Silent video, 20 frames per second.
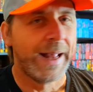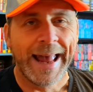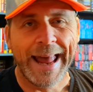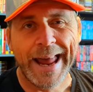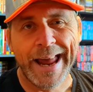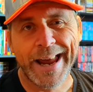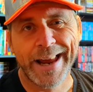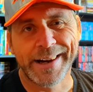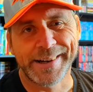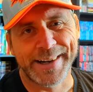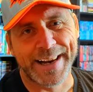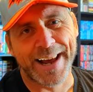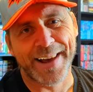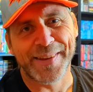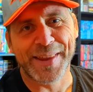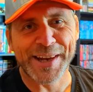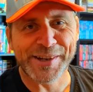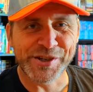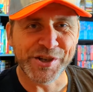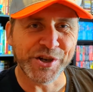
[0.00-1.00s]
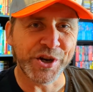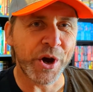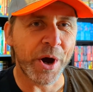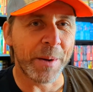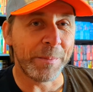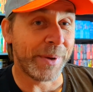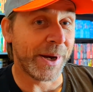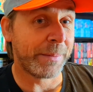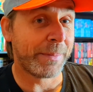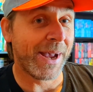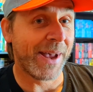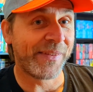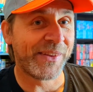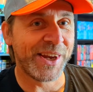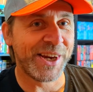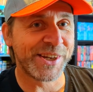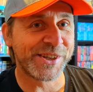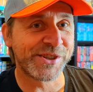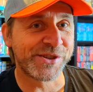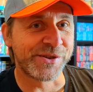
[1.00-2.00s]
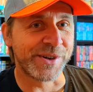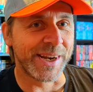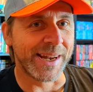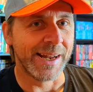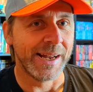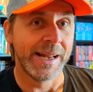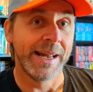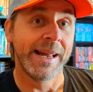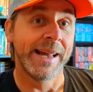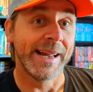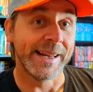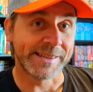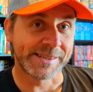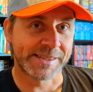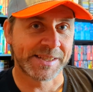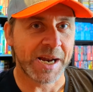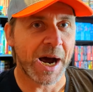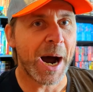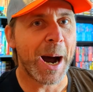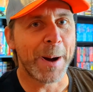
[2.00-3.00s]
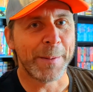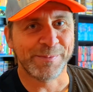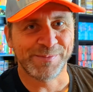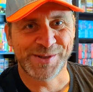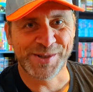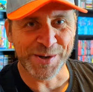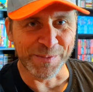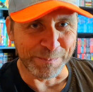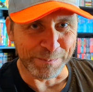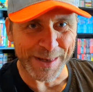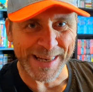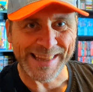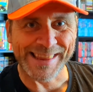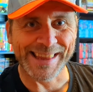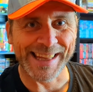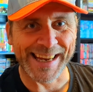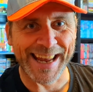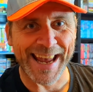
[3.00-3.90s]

And now that you know a bit about the history, it's time to meet the